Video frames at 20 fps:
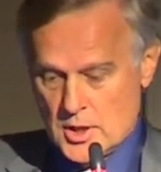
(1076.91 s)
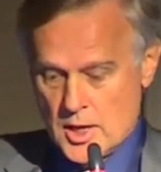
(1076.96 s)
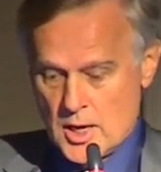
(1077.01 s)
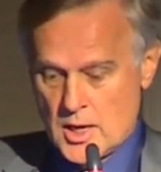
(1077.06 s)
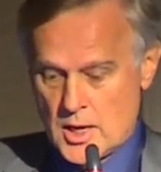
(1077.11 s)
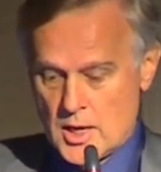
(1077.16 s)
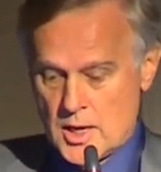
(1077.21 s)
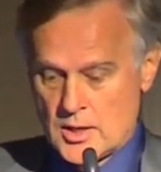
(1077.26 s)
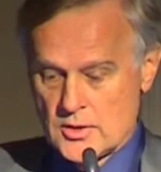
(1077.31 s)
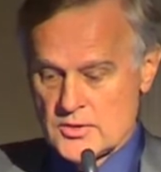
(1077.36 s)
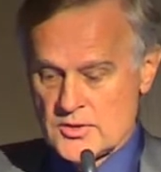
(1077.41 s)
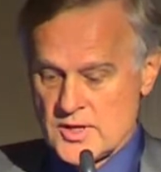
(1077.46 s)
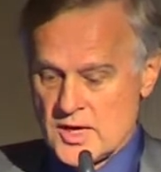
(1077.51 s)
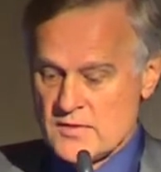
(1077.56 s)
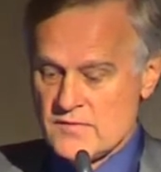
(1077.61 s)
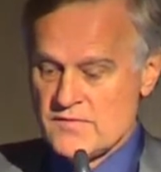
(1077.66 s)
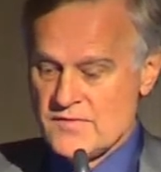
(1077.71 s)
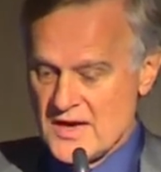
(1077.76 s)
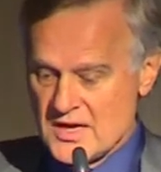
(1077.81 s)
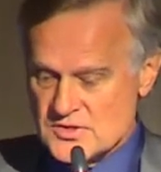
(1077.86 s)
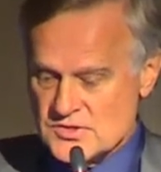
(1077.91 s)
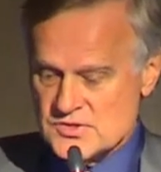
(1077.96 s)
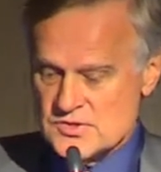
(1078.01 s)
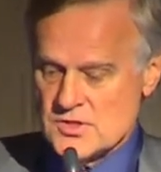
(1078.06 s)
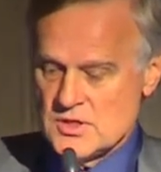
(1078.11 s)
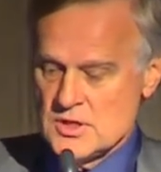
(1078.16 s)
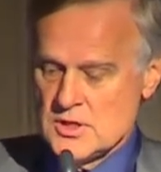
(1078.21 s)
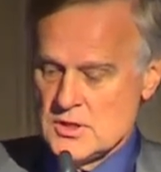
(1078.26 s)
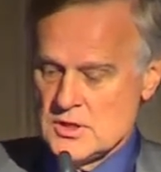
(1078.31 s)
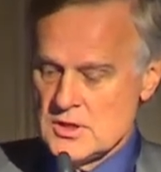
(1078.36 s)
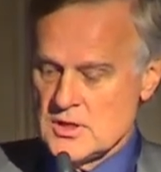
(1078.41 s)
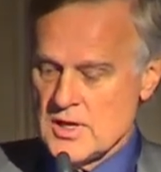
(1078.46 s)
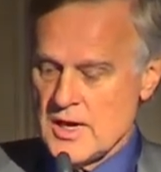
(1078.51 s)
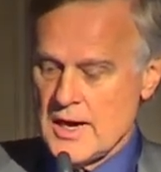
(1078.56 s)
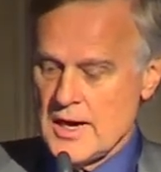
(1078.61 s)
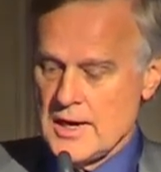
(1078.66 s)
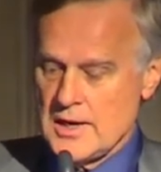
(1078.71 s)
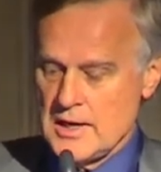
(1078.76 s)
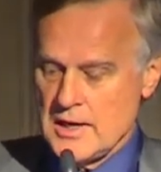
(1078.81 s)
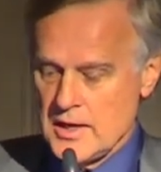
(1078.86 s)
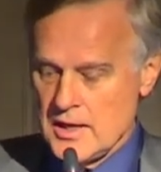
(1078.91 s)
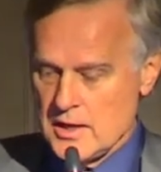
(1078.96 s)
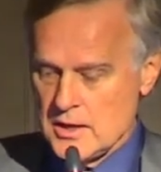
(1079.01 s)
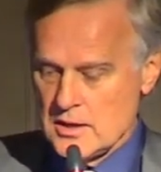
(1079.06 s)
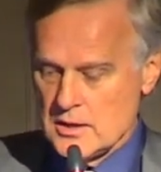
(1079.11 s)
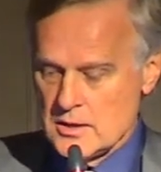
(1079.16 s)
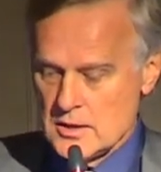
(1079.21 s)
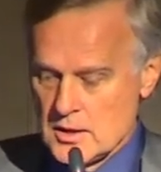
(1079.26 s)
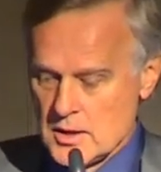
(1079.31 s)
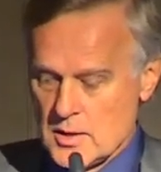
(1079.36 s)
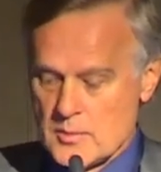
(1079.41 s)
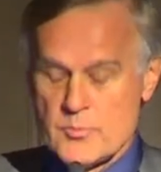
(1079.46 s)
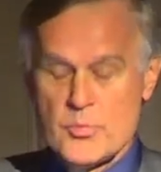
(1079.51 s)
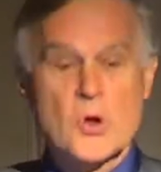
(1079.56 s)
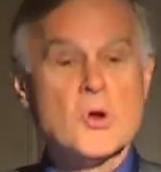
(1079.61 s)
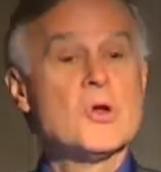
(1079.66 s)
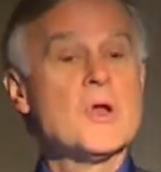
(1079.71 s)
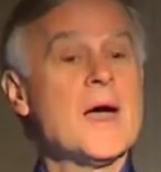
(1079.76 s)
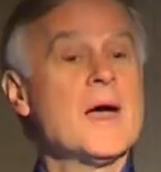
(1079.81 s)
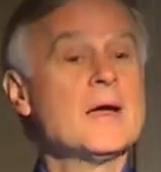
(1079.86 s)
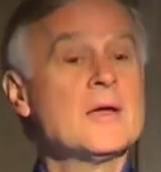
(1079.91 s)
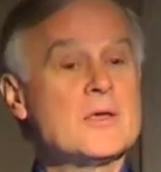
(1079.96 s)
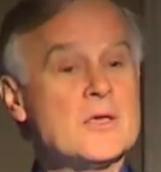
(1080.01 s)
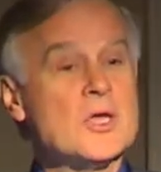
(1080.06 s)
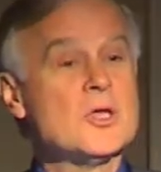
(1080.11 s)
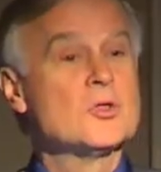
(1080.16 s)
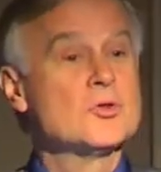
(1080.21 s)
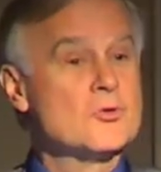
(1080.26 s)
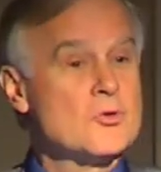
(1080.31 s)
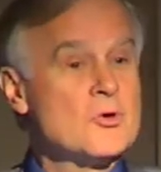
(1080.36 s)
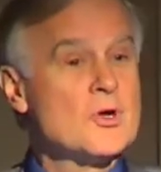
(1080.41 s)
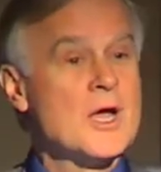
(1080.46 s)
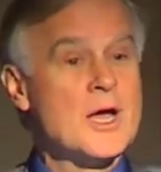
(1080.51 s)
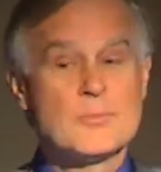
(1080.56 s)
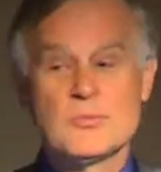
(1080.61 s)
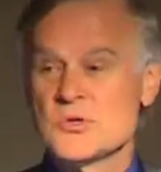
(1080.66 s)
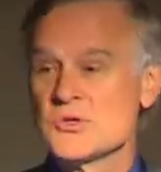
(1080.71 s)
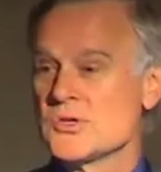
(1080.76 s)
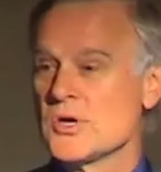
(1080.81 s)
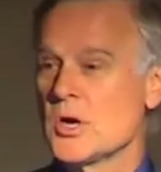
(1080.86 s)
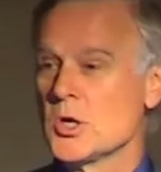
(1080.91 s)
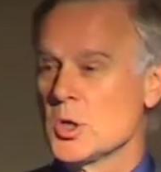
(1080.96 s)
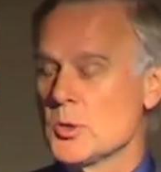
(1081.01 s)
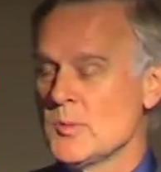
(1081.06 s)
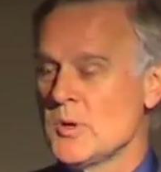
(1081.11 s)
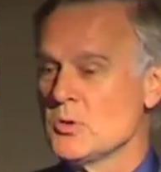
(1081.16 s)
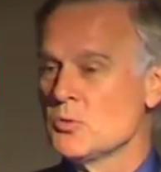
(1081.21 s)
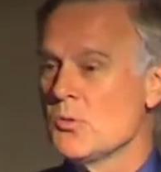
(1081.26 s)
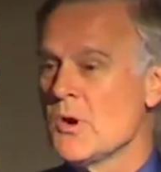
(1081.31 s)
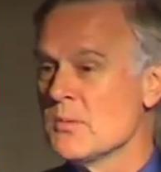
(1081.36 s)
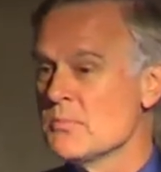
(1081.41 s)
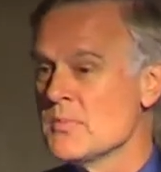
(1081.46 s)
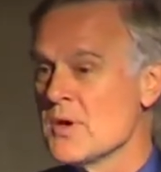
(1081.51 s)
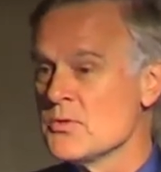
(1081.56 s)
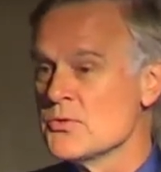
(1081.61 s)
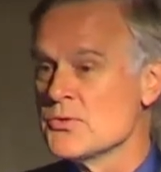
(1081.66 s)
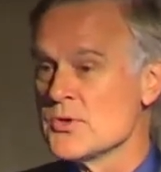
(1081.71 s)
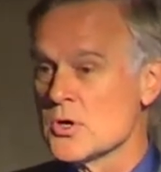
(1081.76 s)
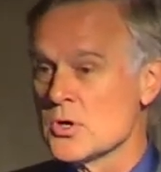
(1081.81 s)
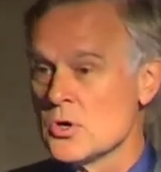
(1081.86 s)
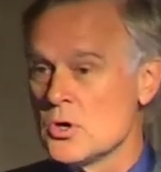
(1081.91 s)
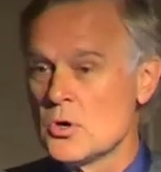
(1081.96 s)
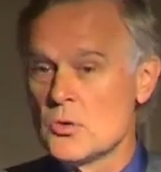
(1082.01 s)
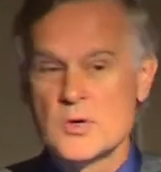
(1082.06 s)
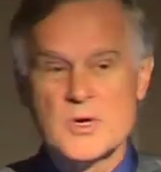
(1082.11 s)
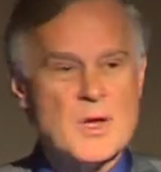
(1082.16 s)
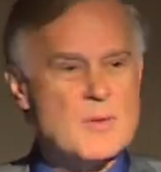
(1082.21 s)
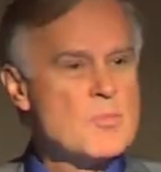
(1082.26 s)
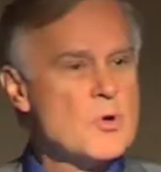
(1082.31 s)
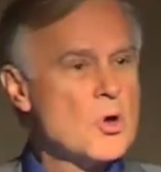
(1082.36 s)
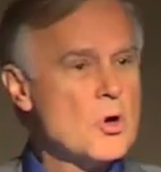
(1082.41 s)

Then Vestin, Kiley, Bernanke took up this argument 1 month ago in a